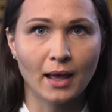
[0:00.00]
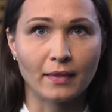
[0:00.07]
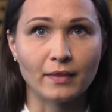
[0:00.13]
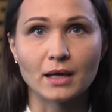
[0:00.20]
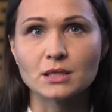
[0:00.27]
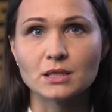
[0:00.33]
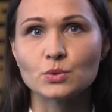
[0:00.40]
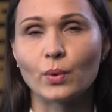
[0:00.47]
And
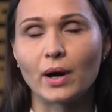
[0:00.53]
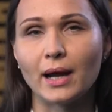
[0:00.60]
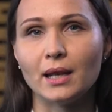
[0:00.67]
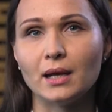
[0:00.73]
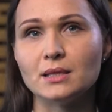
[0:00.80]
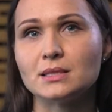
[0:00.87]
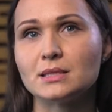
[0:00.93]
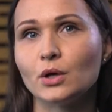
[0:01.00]
that is why
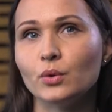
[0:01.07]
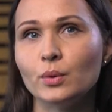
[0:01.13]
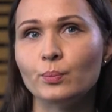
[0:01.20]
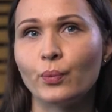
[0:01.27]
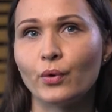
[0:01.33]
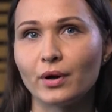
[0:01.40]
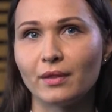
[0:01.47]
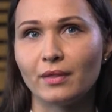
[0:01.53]
it is so
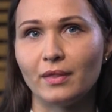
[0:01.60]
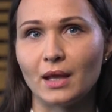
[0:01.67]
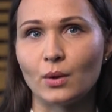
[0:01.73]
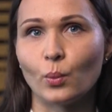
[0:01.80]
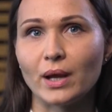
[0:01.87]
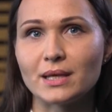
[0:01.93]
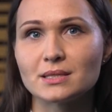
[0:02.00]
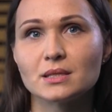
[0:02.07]
important that
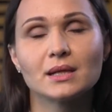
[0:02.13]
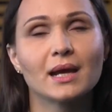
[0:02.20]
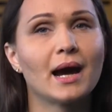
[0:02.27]
Western